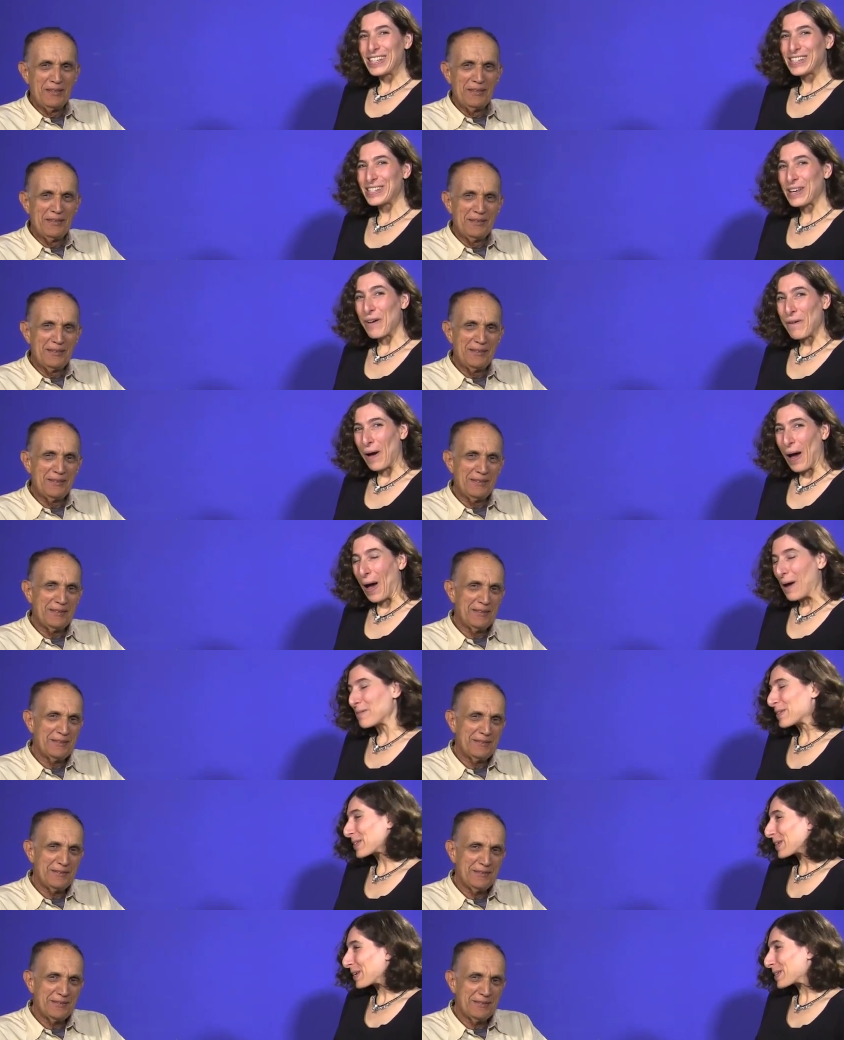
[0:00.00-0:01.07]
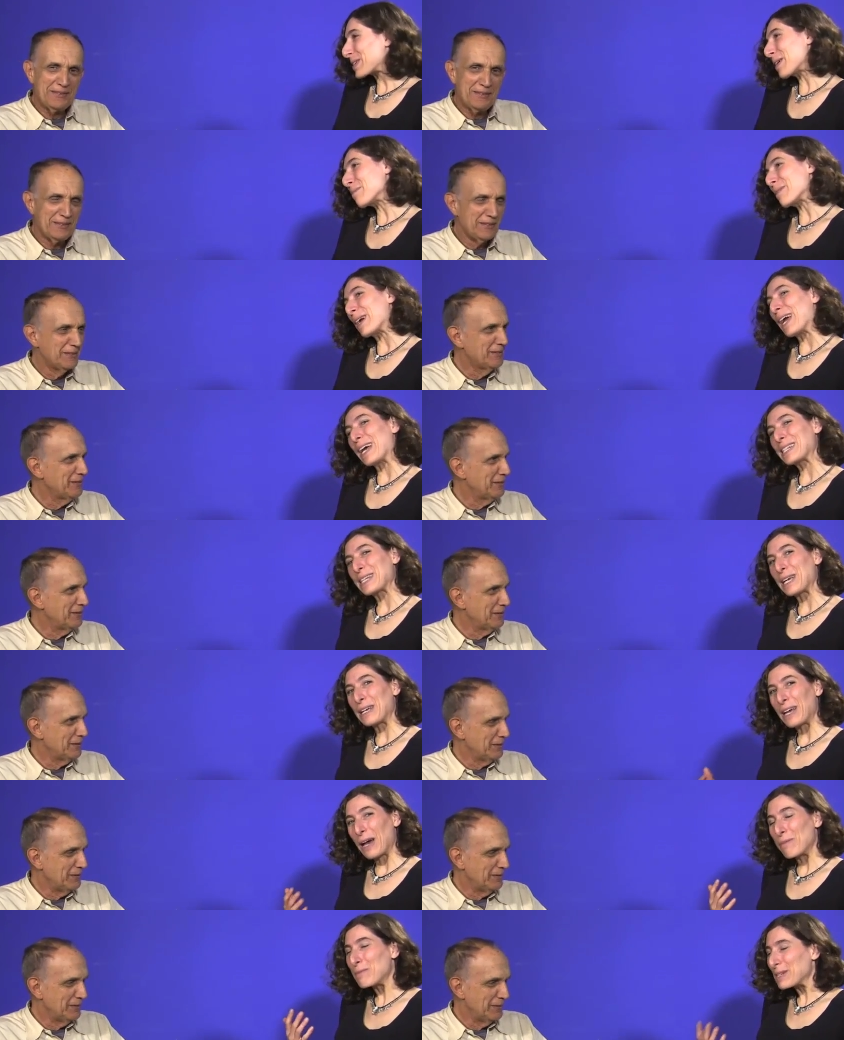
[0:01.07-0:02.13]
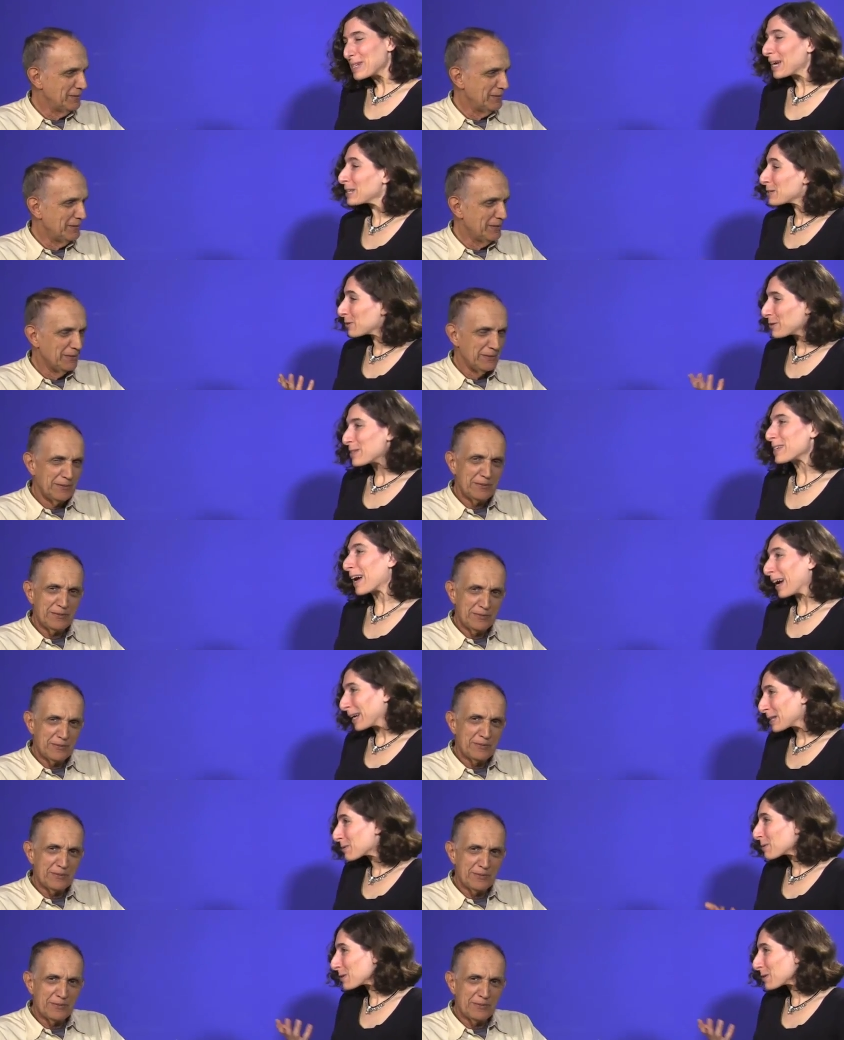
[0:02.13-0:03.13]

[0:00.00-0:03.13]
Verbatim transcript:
Speaker 1: So uh, I'm just going to start by asking, uh, besides good science,